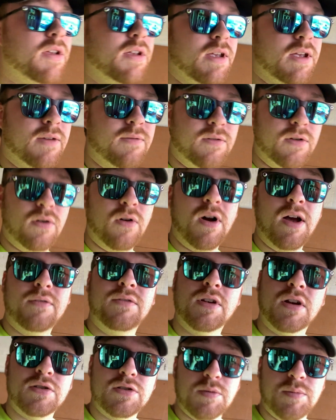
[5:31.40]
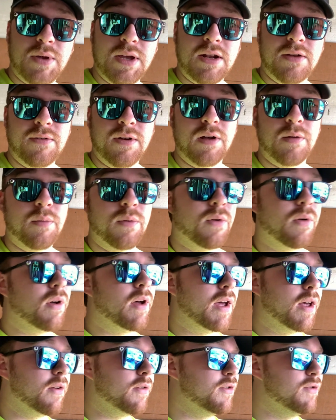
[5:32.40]
If you don't have touch-up paint available,
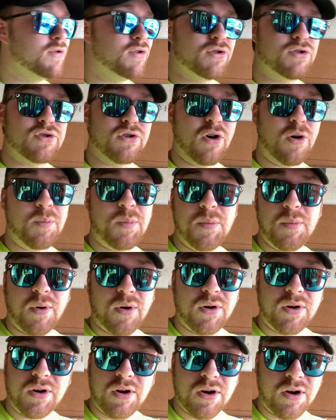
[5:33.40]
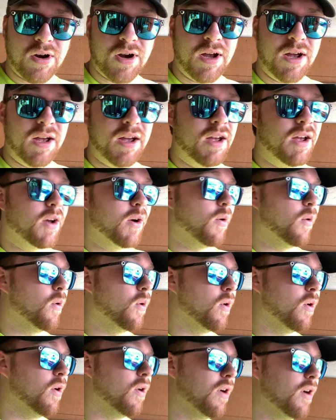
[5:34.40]
hell, use a Sharpie marker
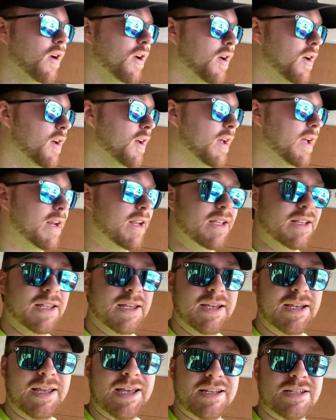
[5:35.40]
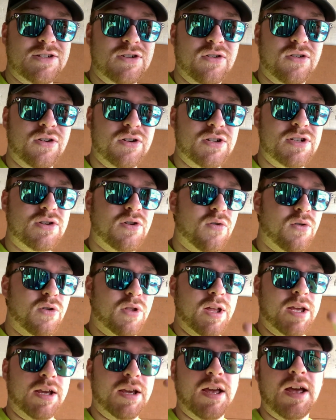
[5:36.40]
or any like exterior. You just go to
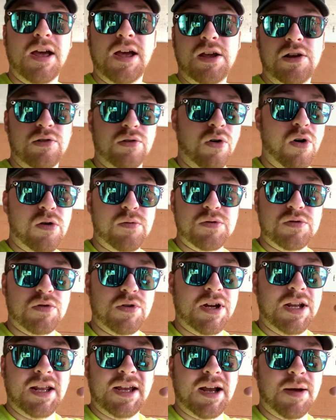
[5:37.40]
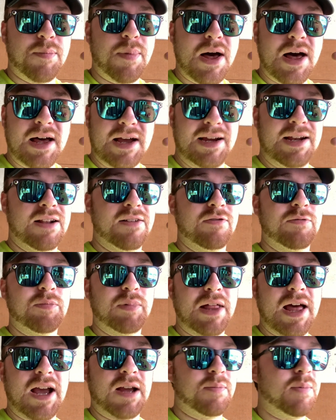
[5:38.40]
like your hardware store and get like a pint of
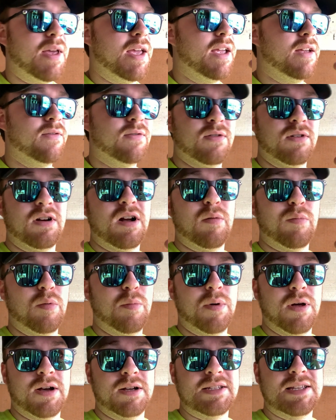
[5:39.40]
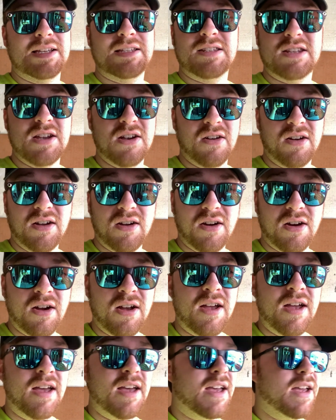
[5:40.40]
black paint for a couple bucks. Exterior,
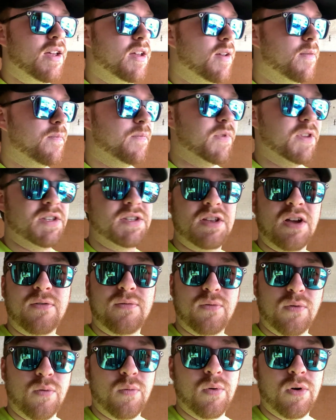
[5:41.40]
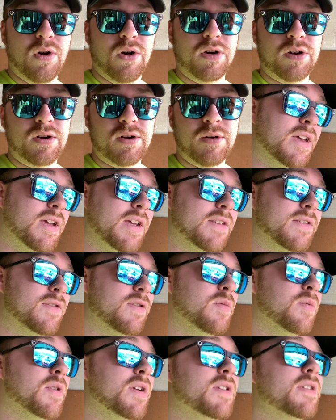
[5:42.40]
the stuff will work. It's
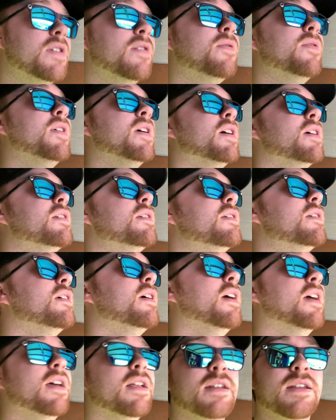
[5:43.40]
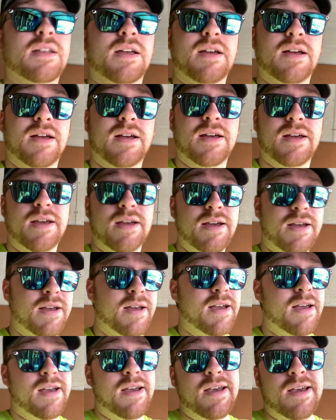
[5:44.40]
super easy to fix, and
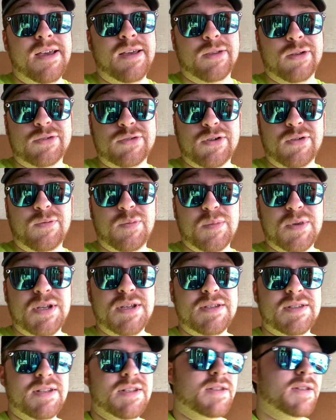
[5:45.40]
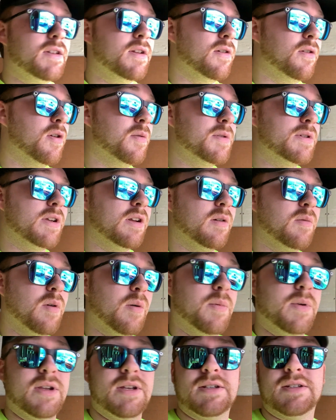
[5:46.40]
looks good from a distance. You know, nobody's gonna come
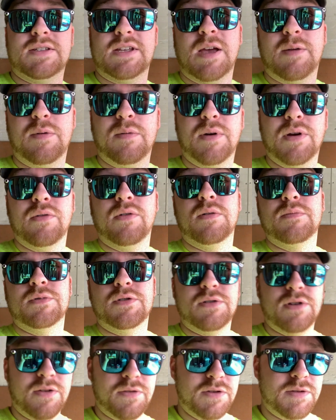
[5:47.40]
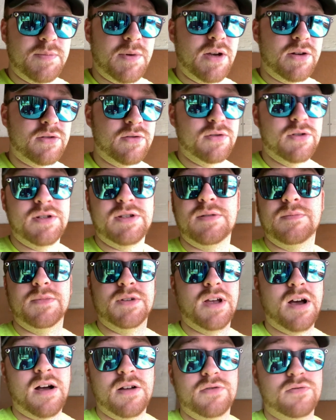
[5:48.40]
up and examine my rims or nothing special, just some
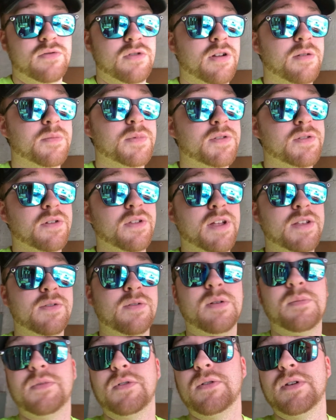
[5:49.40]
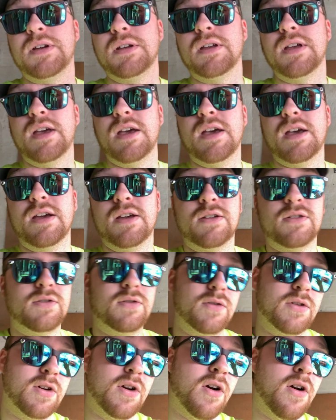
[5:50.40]
Dodge rims. So that's what I'm doing
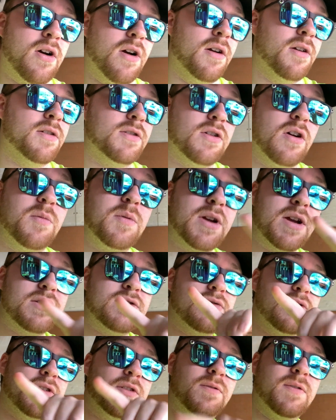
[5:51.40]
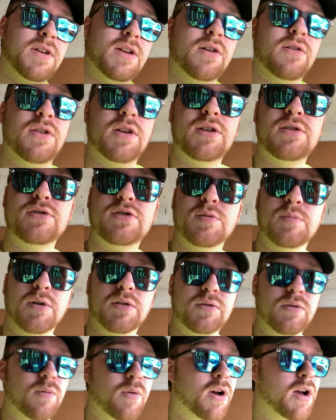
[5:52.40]
to the car. So I hope you guys enjoyed this video. Thank you so
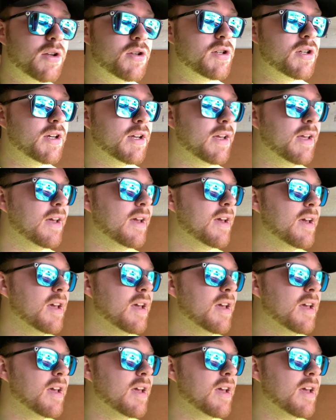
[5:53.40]
much for watching.